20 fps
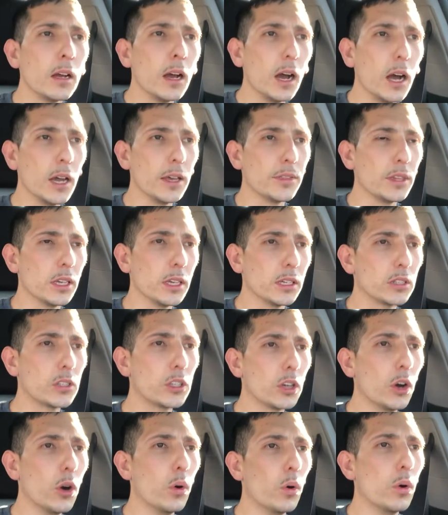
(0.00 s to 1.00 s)
I think.
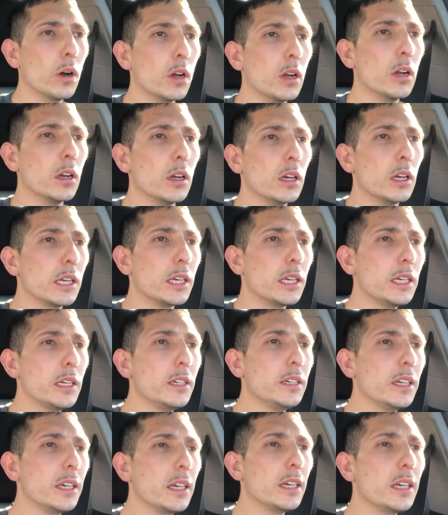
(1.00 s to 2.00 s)
So he
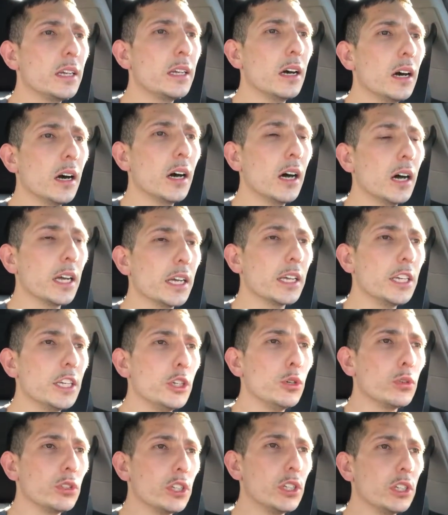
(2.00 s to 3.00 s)

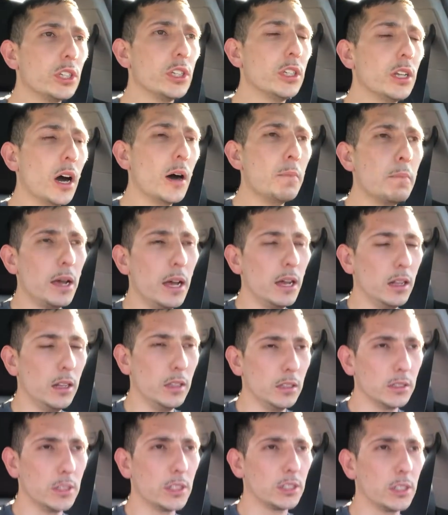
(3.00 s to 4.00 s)
uses
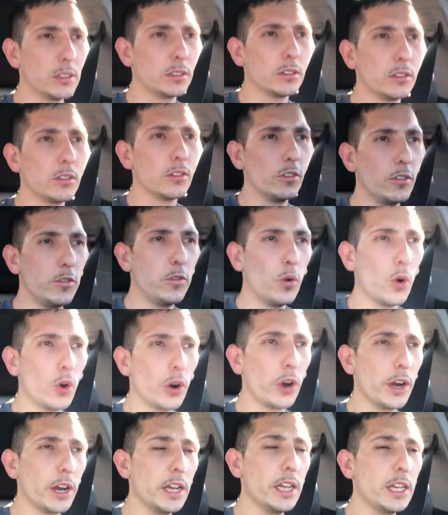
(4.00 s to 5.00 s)
dumbbells
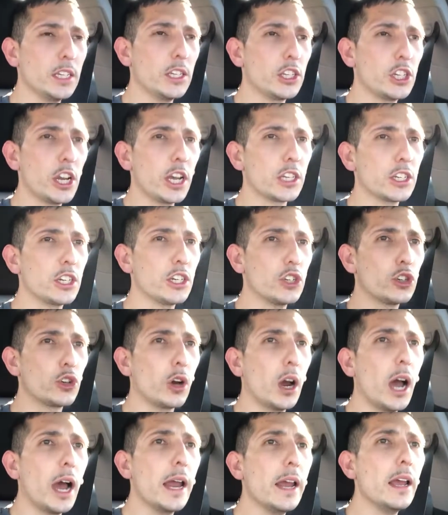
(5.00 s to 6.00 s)
for his chest and
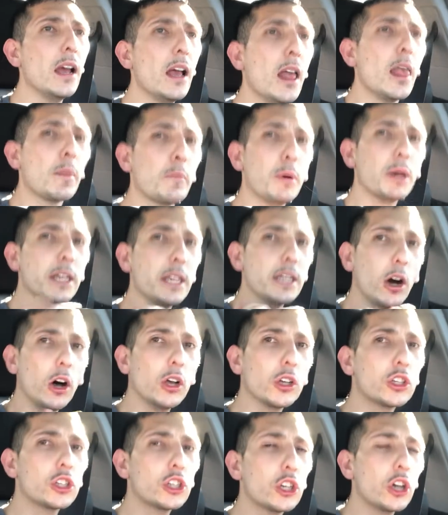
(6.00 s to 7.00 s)
tri, but he
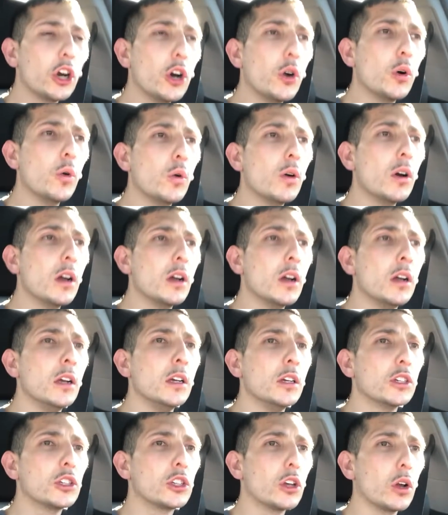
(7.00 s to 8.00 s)
also,
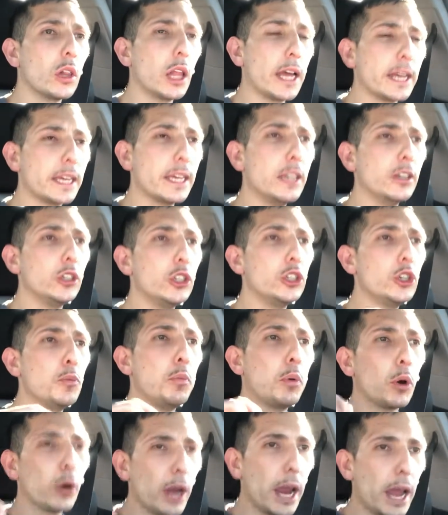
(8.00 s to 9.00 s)
he'll do
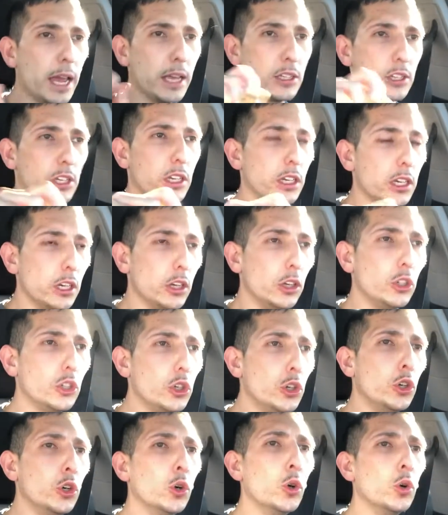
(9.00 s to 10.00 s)
press. He'll
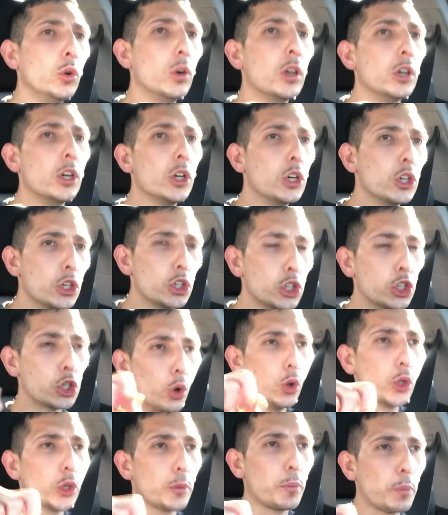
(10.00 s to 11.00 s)
do
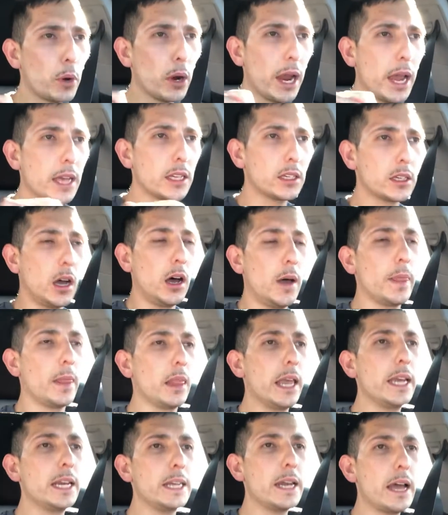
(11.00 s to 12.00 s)
shoulder press
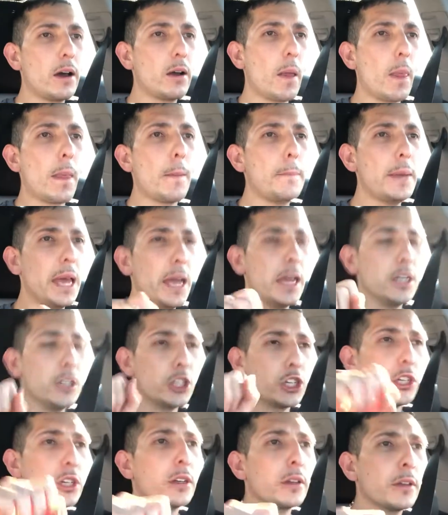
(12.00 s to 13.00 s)
laying down on the
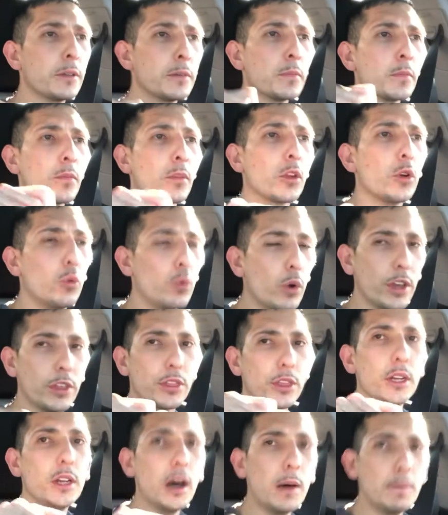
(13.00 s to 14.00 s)
bench with
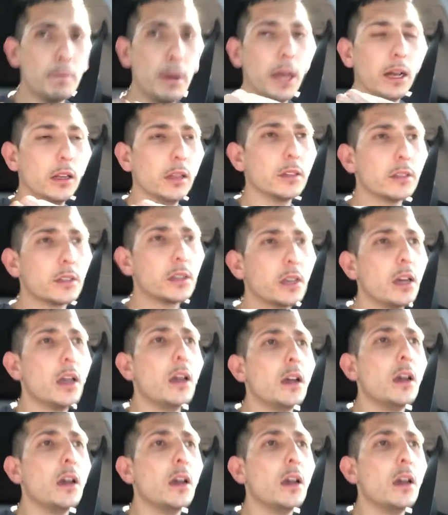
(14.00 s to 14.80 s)
the dumbbells,